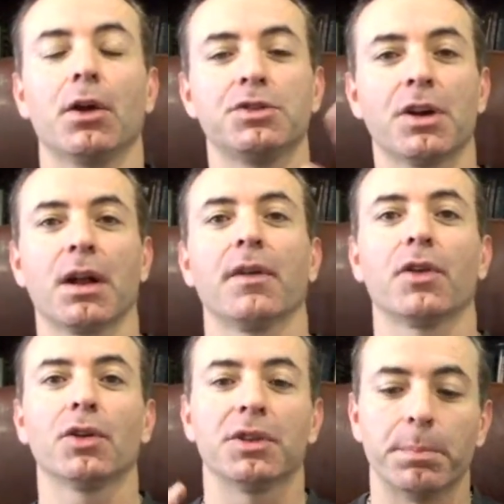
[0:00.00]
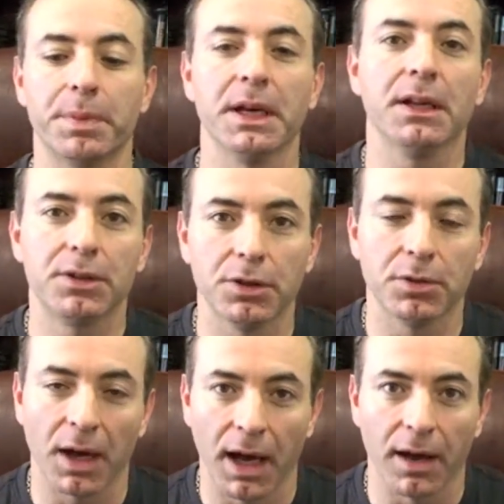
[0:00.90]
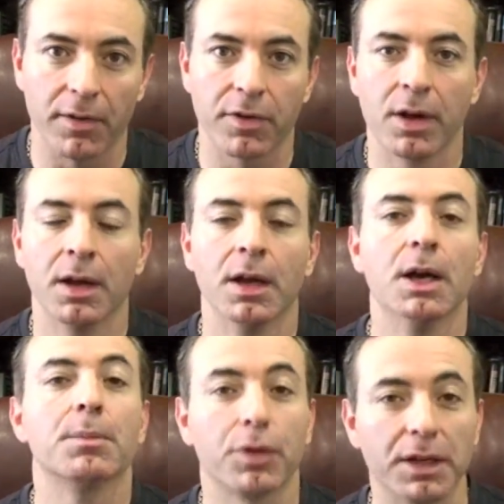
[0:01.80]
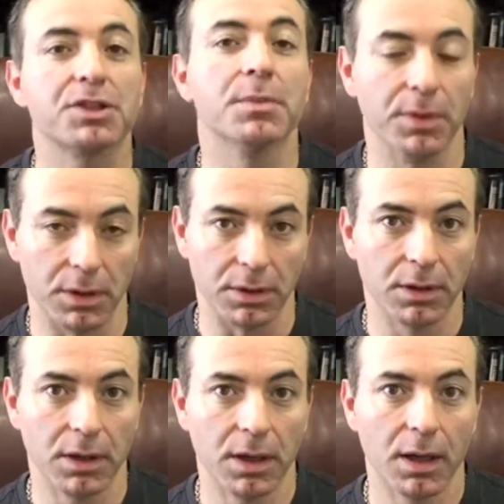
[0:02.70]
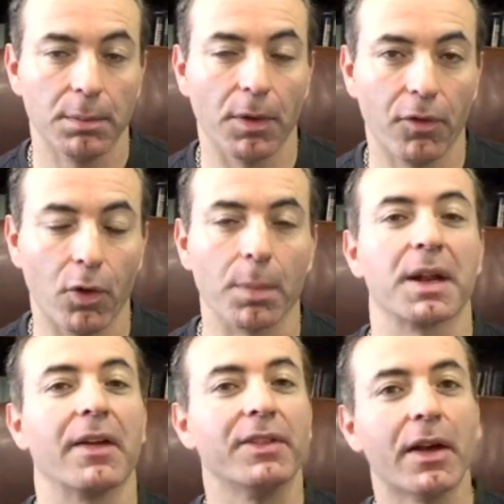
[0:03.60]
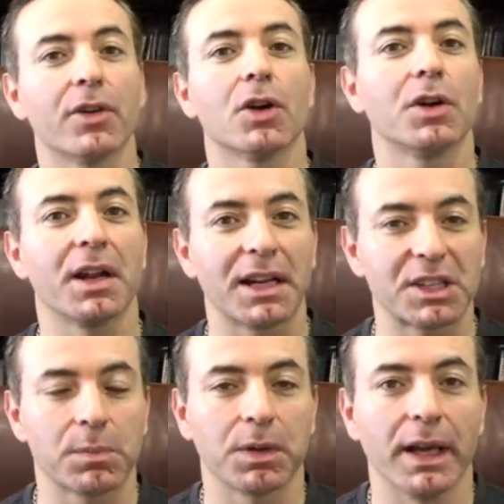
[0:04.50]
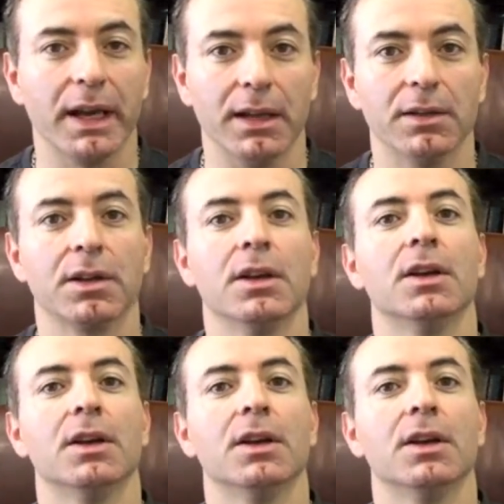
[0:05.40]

John, I've heard the be, do, have principle before, but I've never heard it explained